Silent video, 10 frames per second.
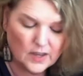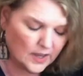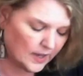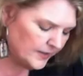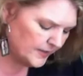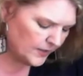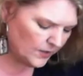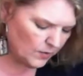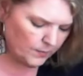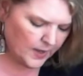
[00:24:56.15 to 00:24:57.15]
And
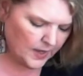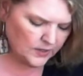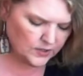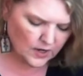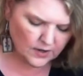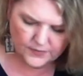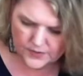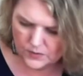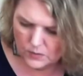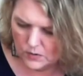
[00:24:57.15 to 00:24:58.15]
so Page of
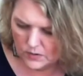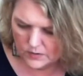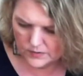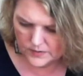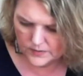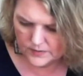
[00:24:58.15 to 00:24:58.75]
Swords.